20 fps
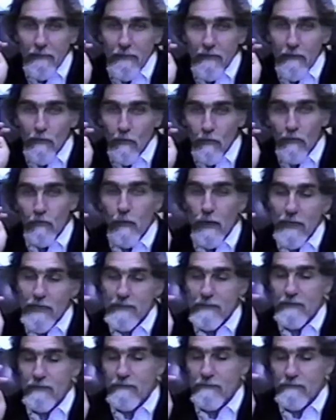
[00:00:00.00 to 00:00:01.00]
their own
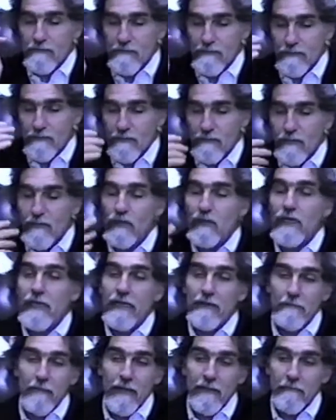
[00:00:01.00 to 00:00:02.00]
ways of
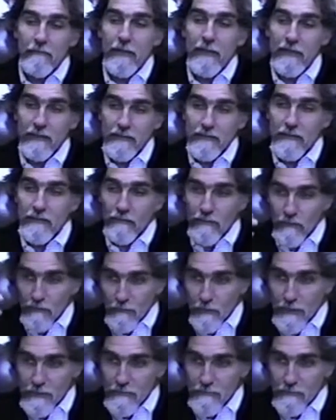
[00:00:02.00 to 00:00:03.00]
looking at mathematics, their
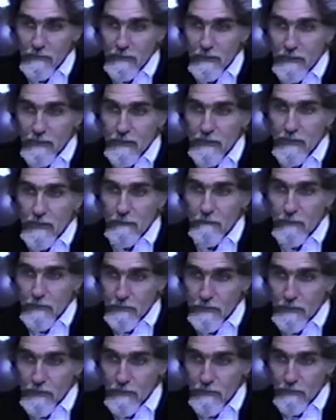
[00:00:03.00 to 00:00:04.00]
own ways of looking at
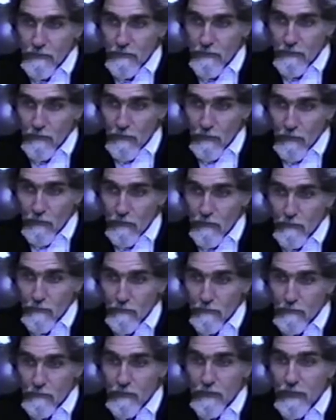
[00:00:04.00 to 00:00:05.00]
geometry, or
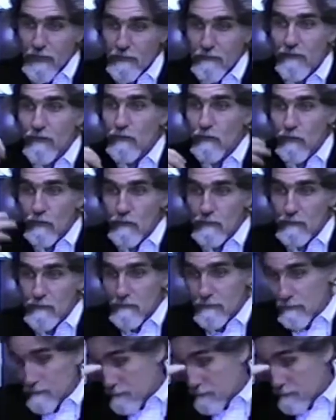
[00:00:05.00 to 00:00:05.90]
looking at their own